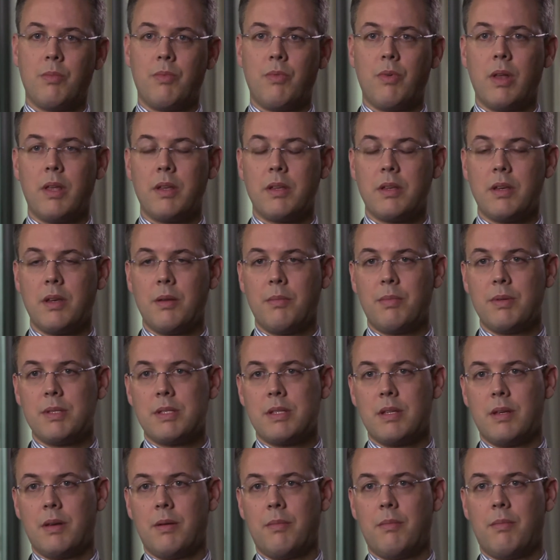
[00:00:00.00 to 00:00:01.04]
Volitinib
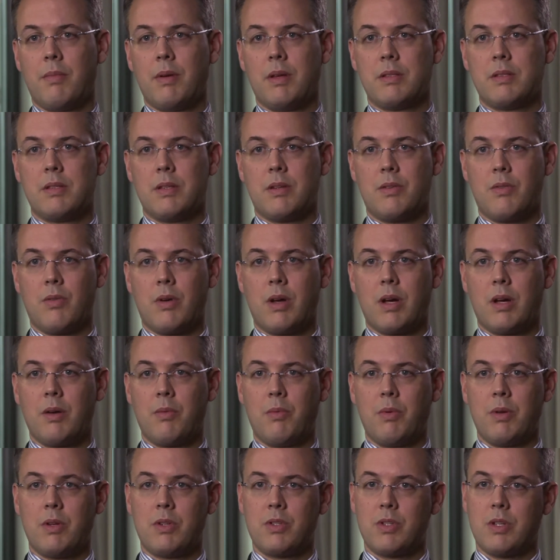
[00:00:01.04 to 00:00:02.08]
is a drug
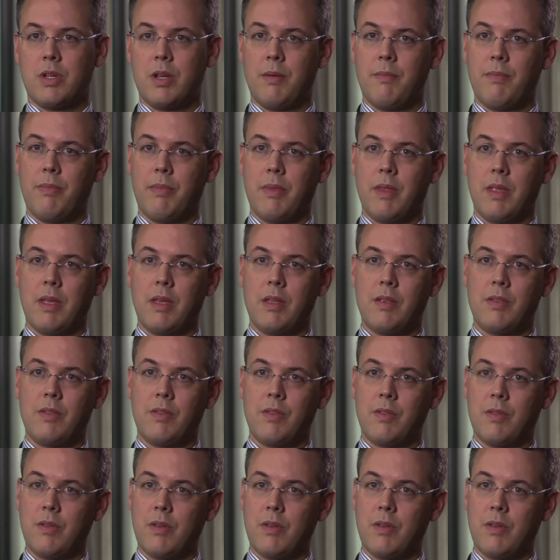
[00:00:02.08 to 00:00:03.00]
which is